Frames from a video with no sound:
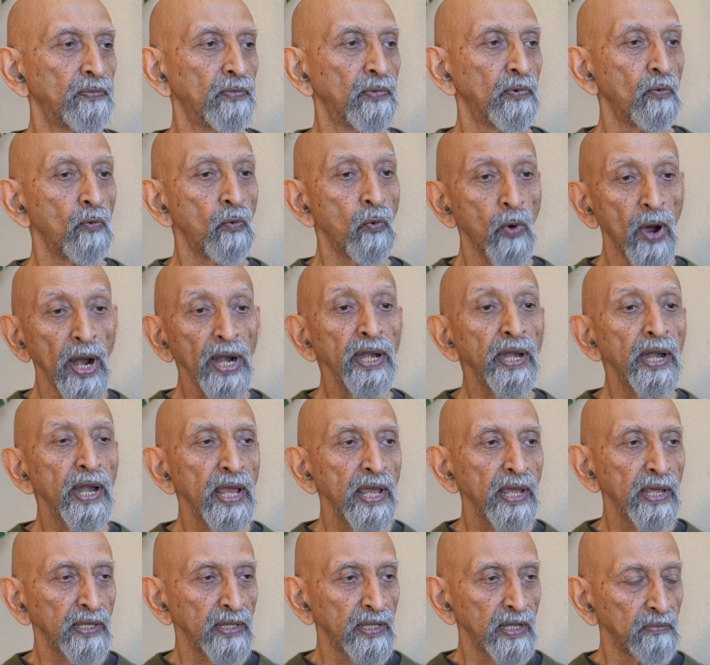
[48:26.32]
1
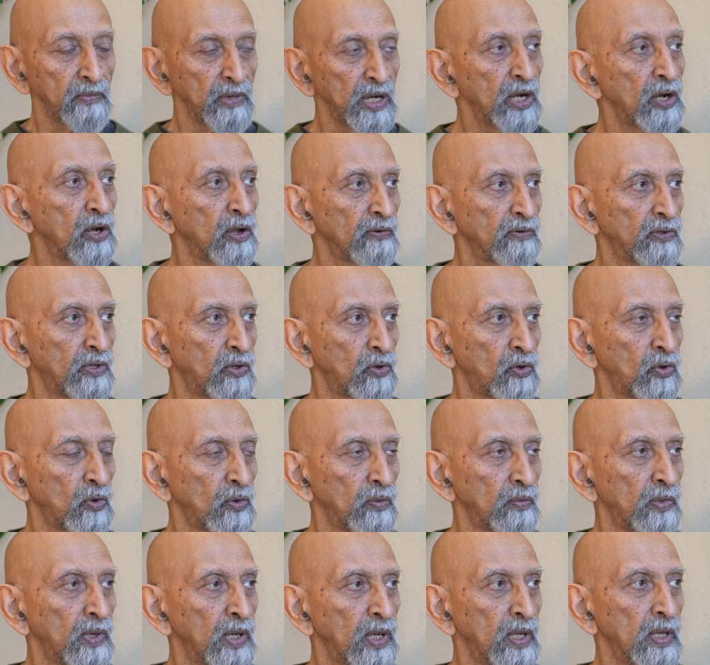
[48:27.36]
day in the middle of the
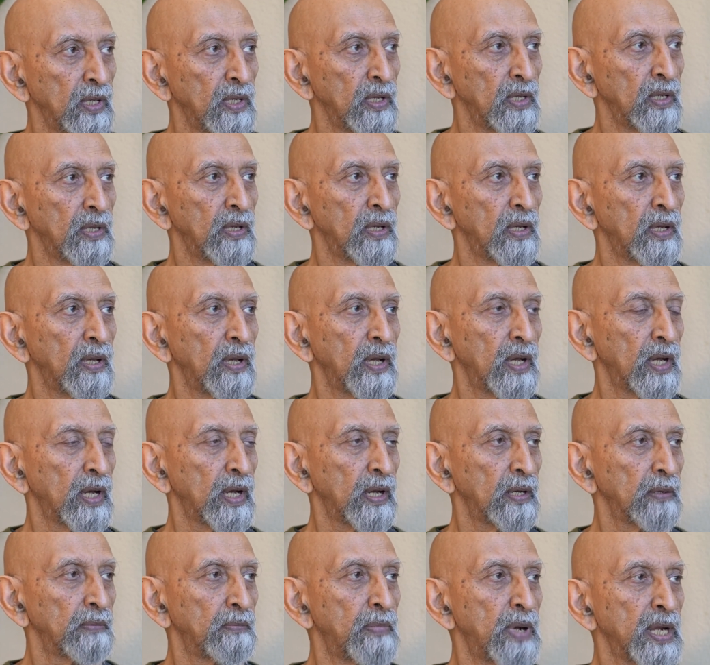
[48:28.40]
room,
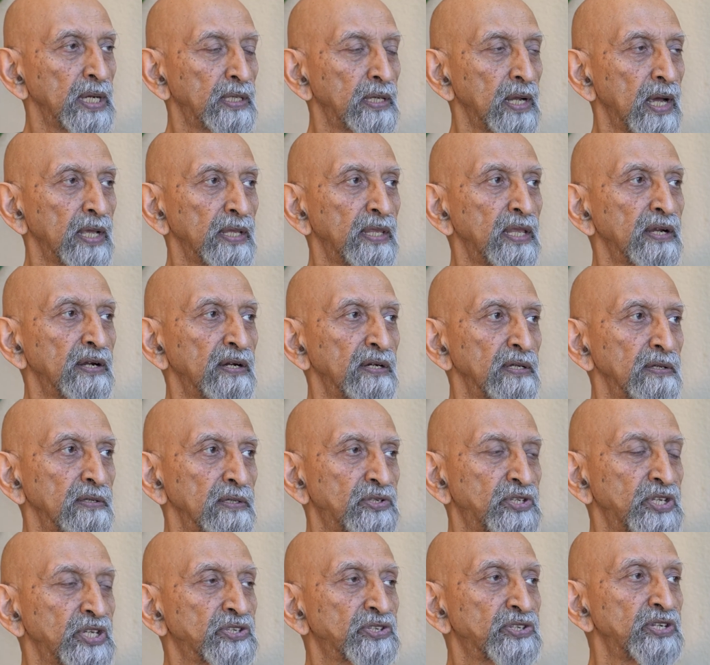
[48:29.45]
but other
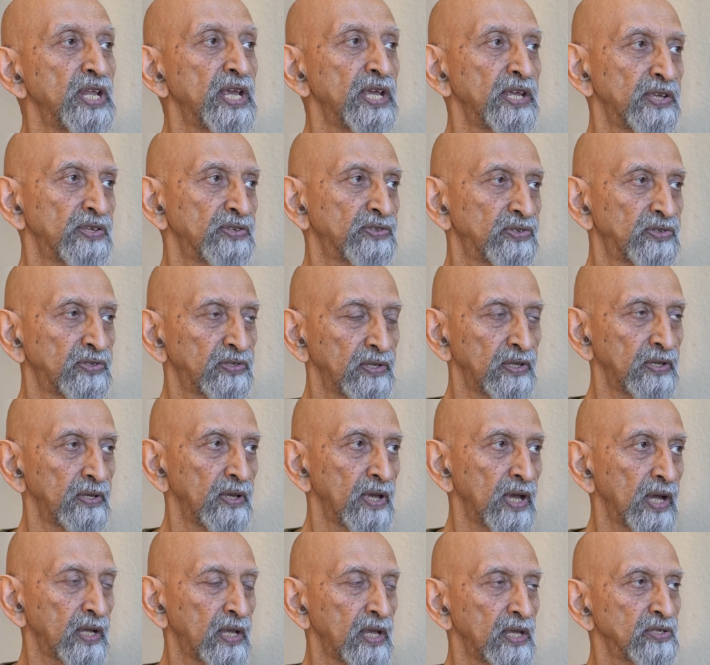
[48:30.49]
6 days
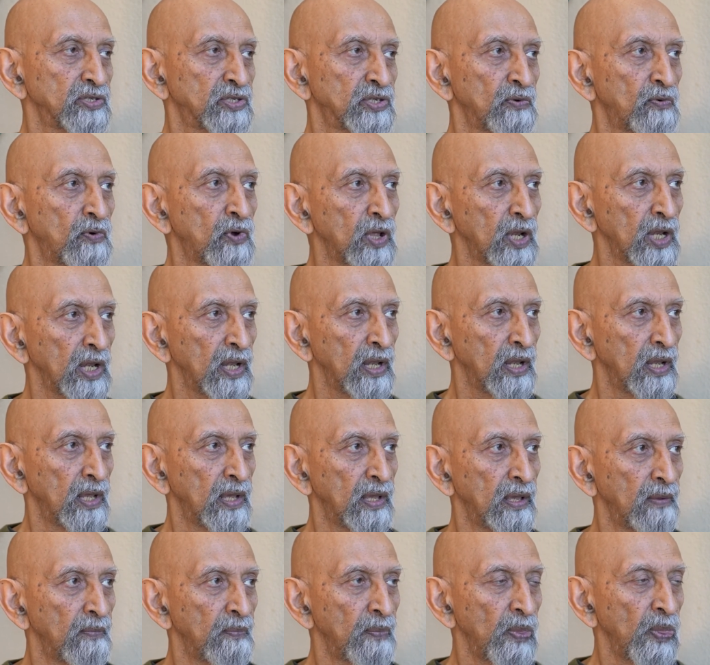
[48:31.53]
against the wall.
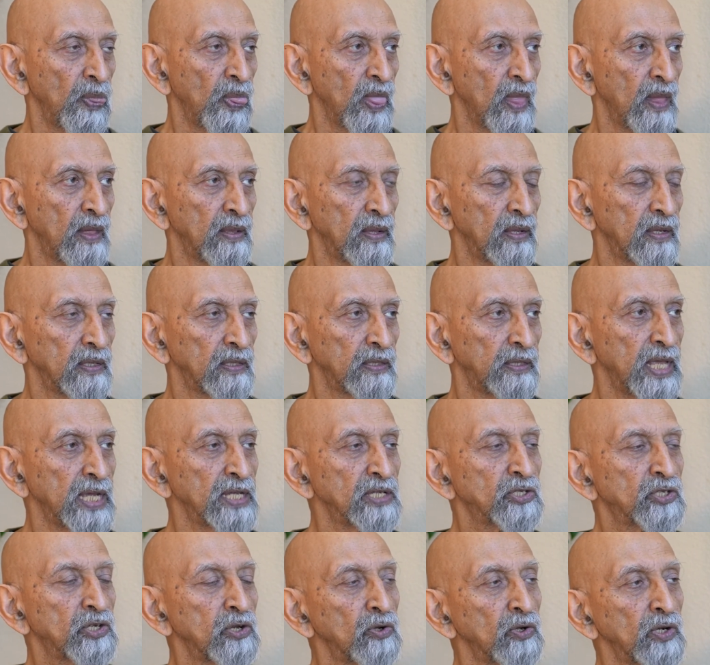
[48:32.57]

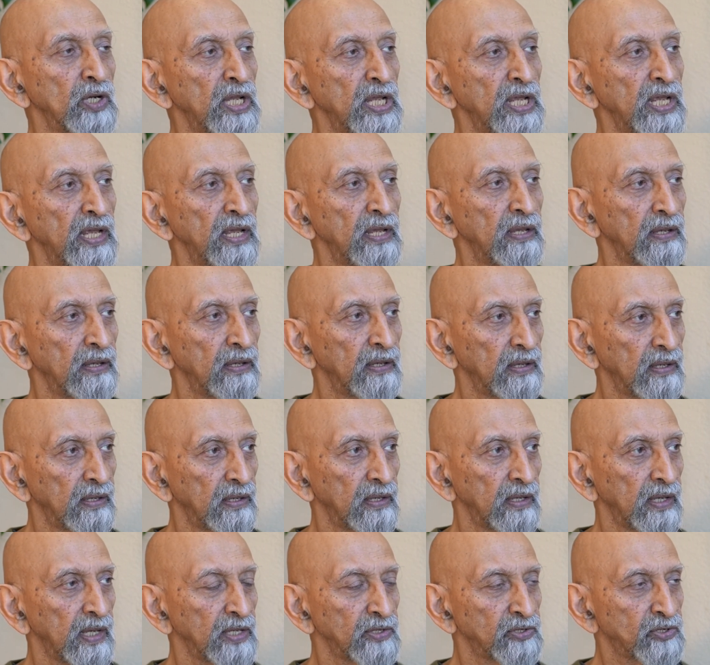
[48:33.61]
Then slowly,
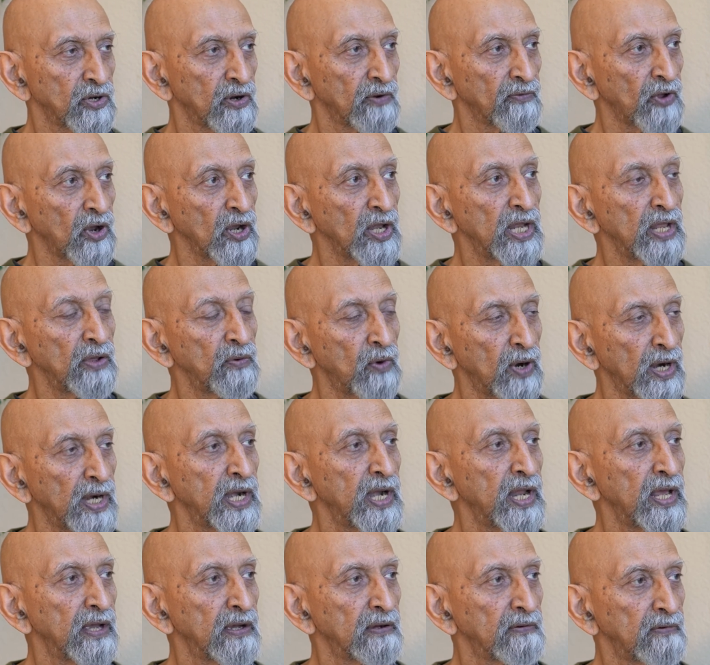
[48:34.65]
instead of only 1
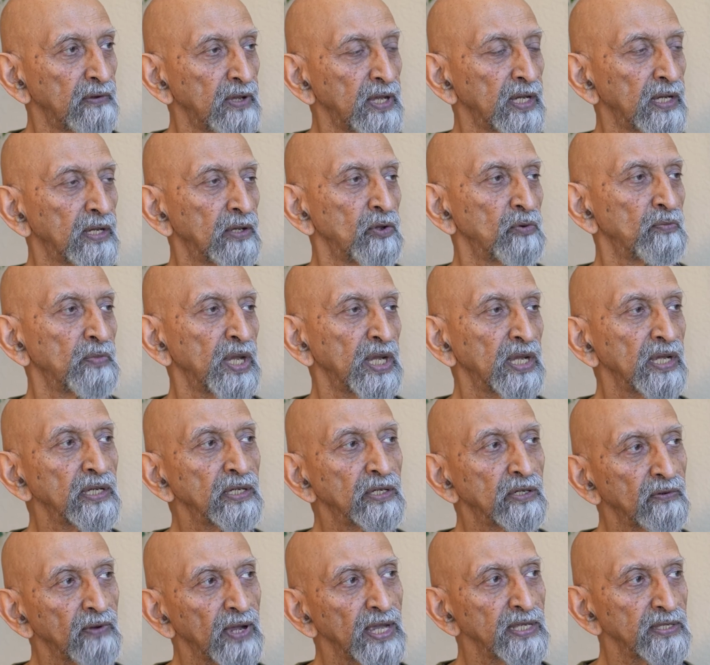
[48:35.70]
day a week, you make
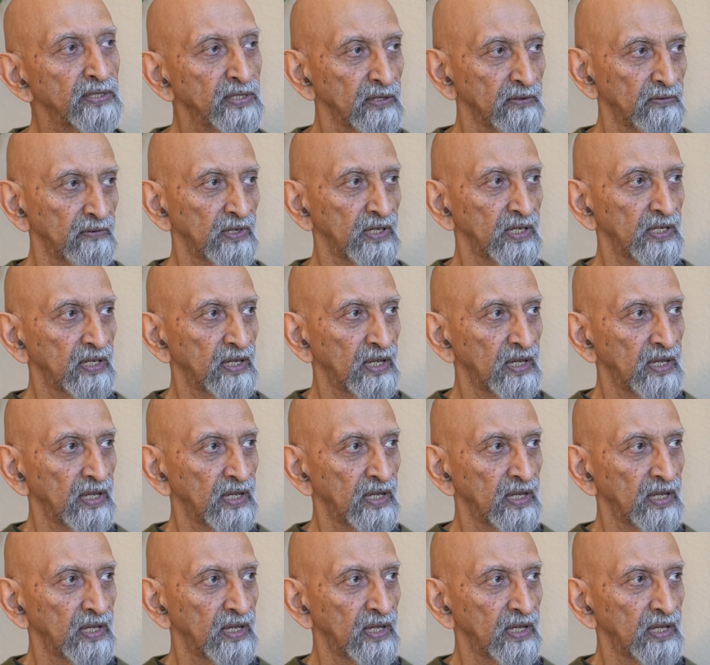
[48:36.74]
it twice a week.